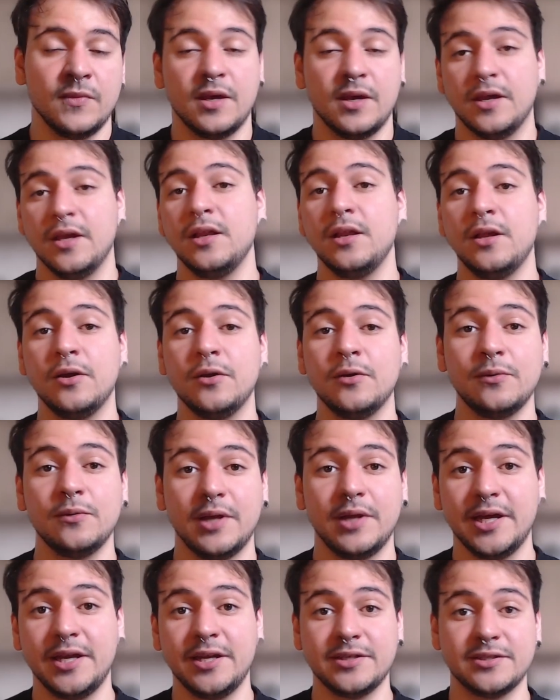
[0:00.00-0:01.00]
Hello,
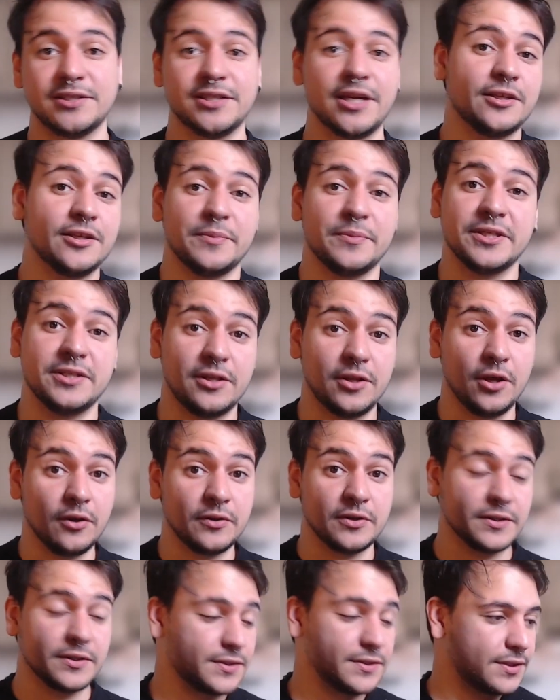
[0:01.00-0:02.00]
ladies, gentlemen, and
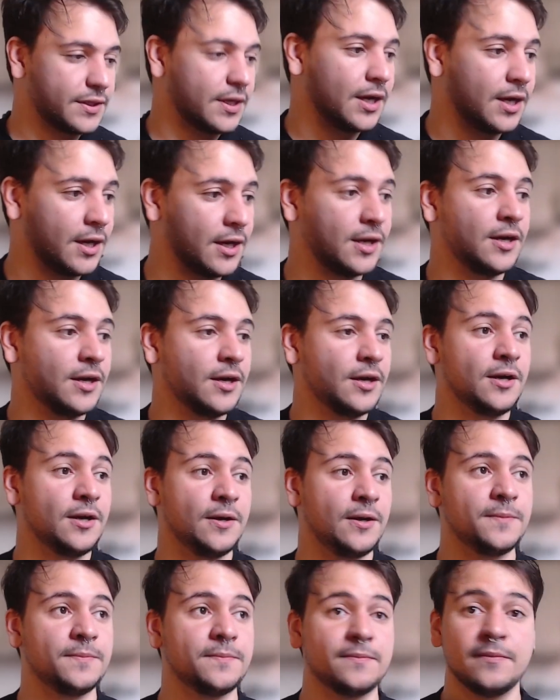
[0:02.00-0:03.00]
others.
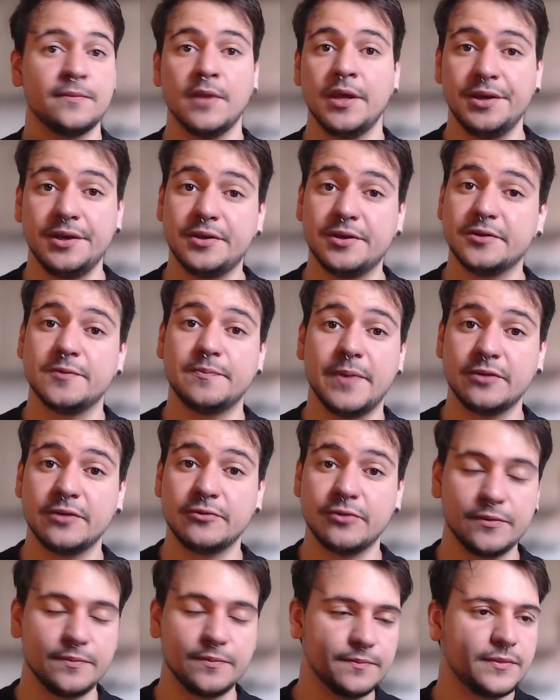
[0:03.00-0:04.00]
Here's
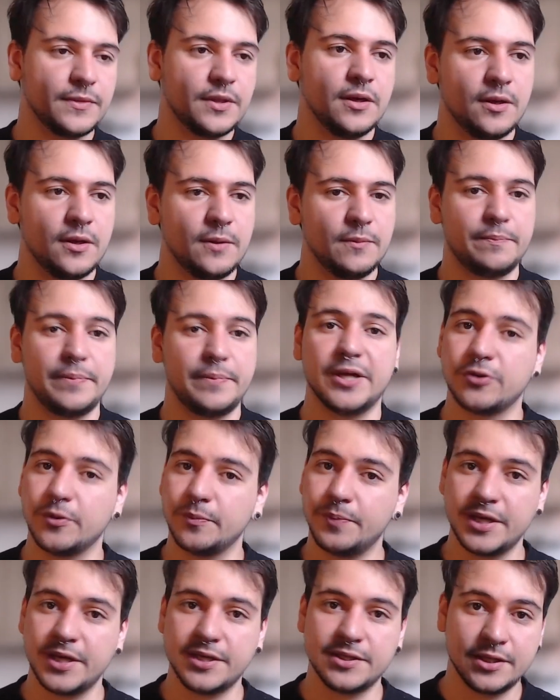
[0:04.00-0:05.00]
Pedro. Pedro
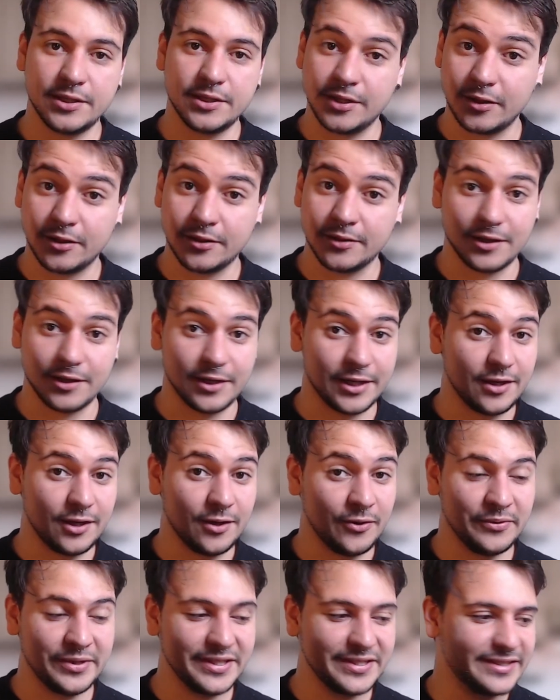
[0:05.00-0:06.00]
plays guitar, like
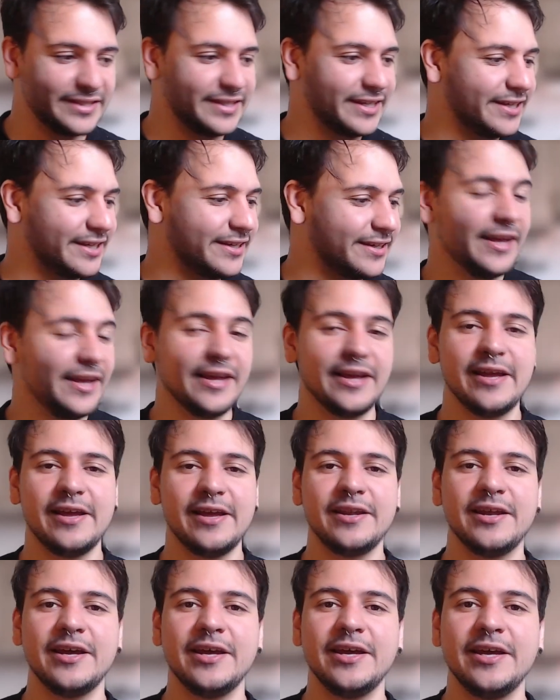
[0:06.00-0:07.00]
always.
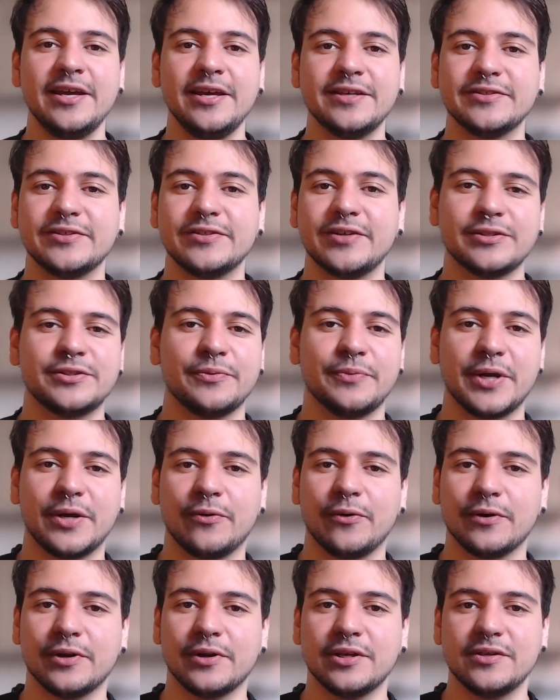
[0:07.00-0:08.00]
And I started to
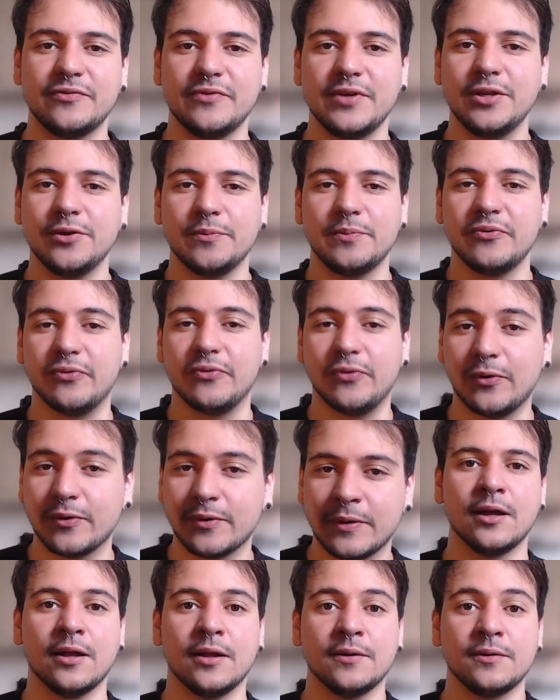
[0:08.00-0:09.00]
record this video
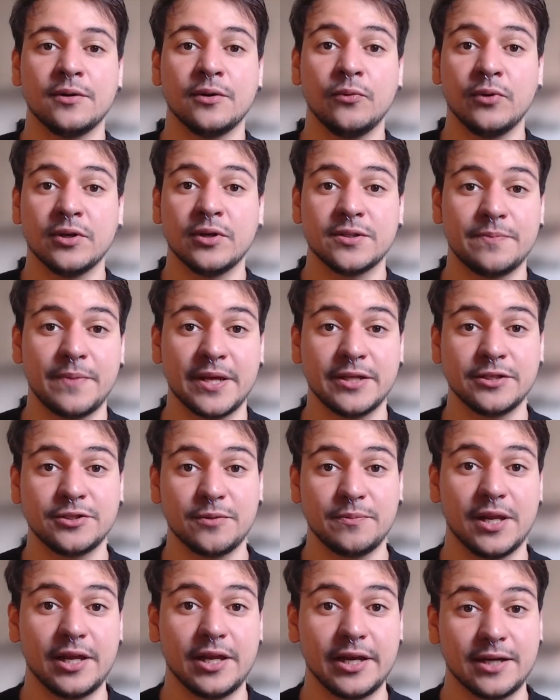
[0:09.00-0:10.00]
before. It was meant to
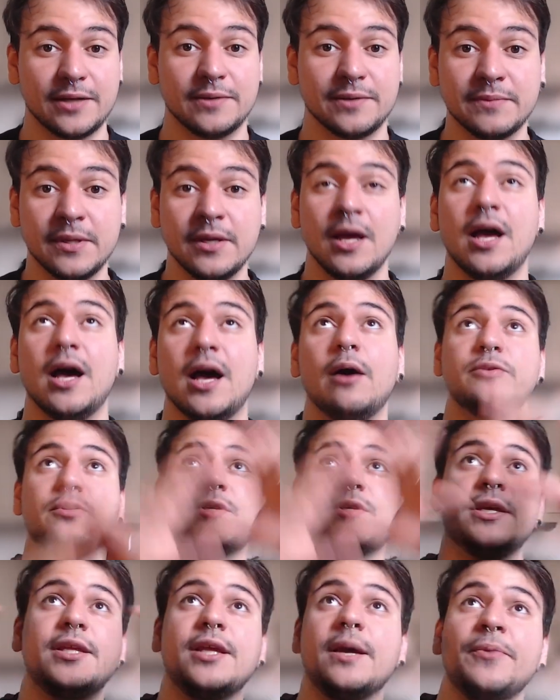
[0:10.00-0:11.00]
be like a how to
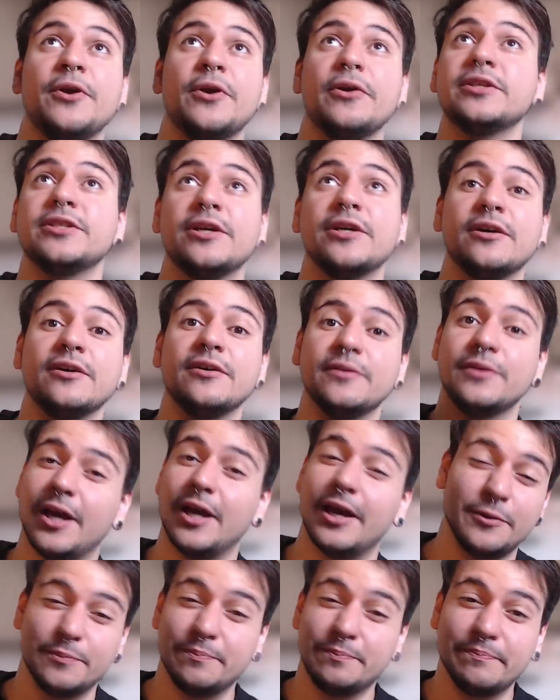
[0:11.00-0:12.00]
set up your guitar.
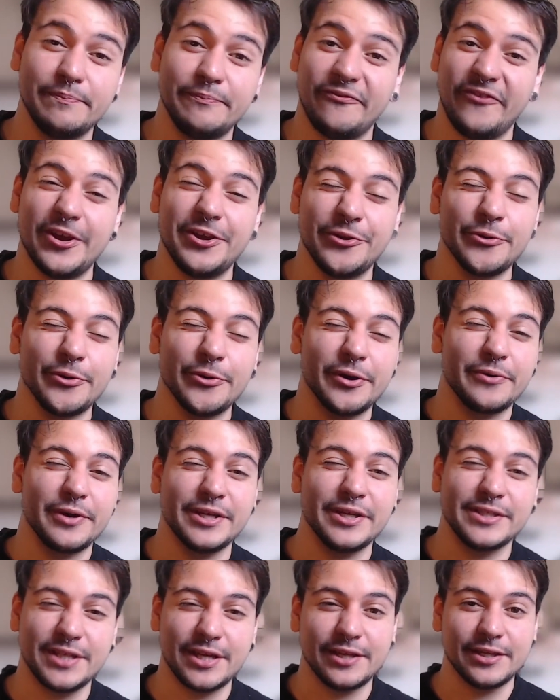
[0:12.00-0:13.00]
I think you
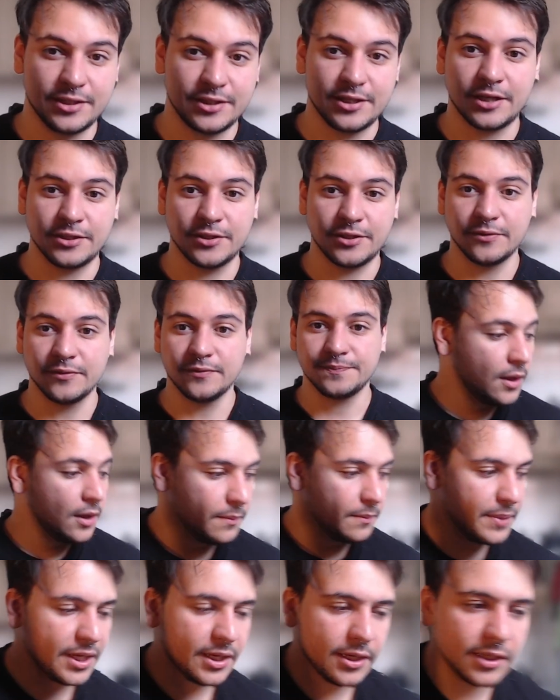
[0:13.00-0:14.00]
already seen the title.
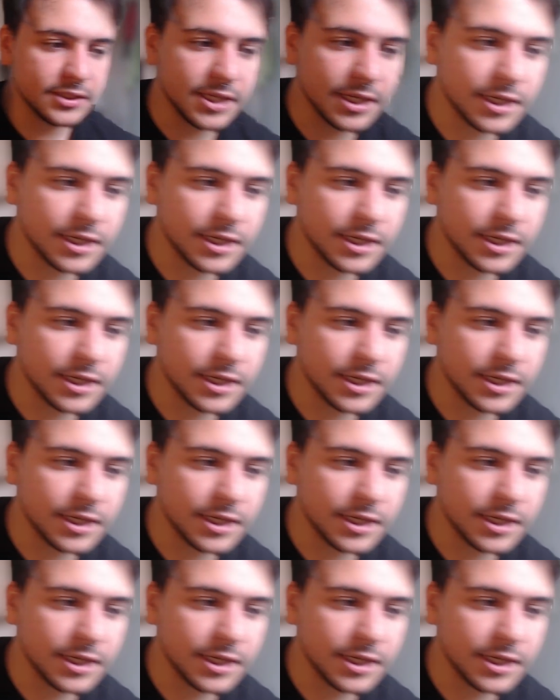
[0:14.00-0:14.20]
Because I